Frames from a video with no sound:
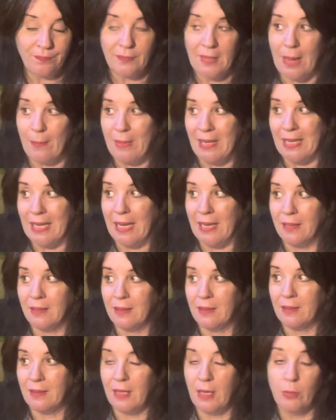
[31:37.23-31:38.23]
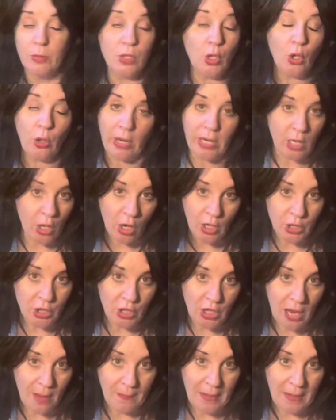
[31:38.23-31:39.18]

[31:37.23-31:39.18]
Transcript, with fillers: I mean, like, it was a great yarn shop.